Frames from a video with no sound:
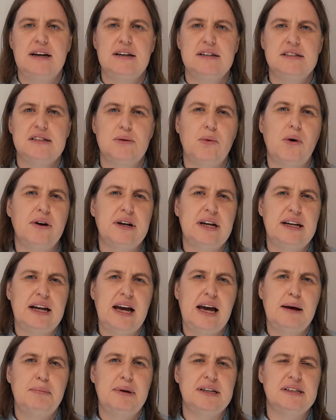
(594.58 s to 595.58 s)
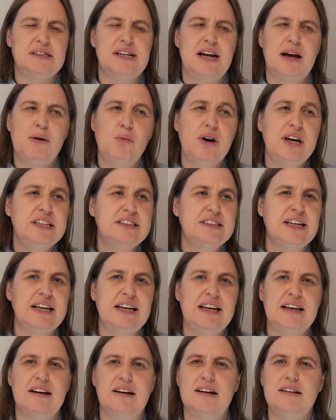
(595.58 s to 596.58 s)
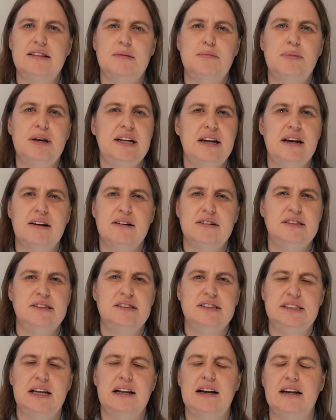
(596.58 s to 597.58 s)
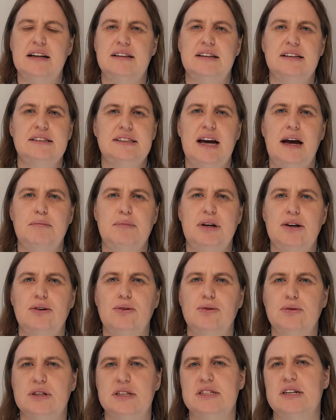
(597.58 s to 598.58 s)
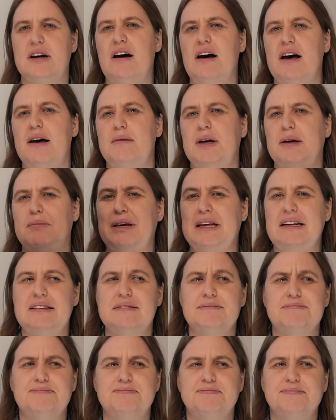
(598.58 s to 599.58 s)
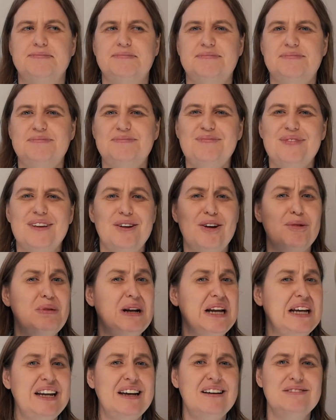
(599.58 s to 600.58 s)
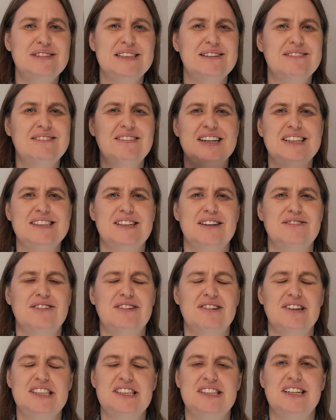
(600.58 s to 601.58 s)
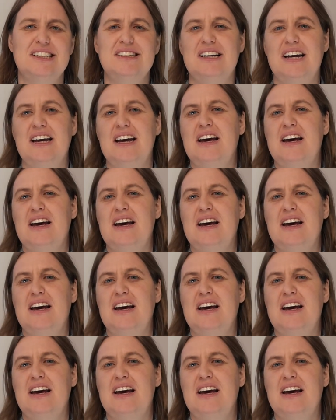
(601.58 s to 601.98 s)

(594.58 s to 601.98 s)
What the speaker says: to what had happened. And we see in the media in New Zealand this happening all the time. I mean, there are plenty of stories of Christian